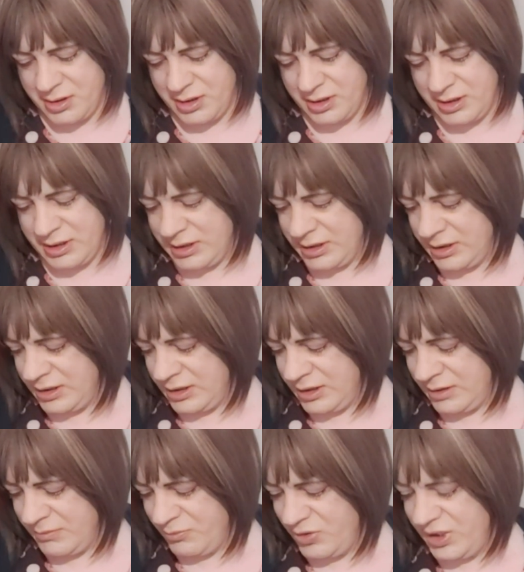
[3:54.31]

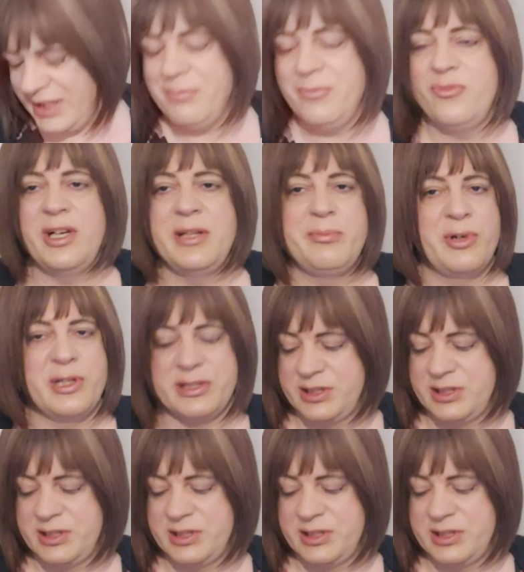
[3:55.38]
Yeah, red brick